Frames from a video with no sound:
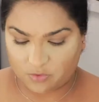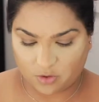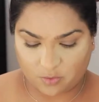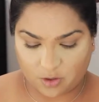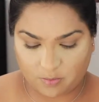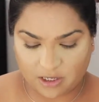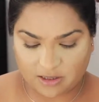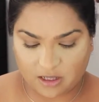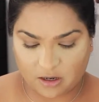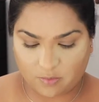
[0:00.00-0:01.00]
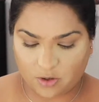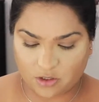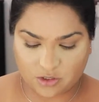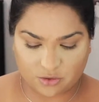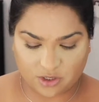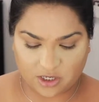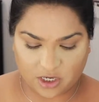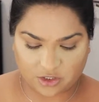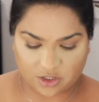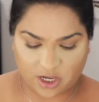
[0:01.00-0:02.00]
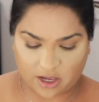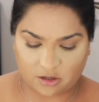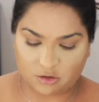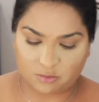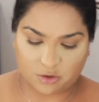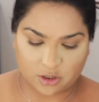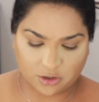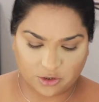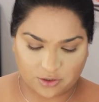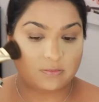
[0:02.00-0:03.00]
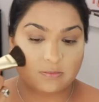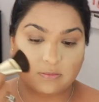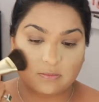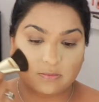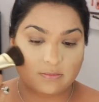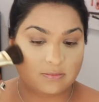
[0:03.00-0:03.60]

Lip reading: So I'm going to pick that up on a Sonia Kashuk angled brush, and I'm just going to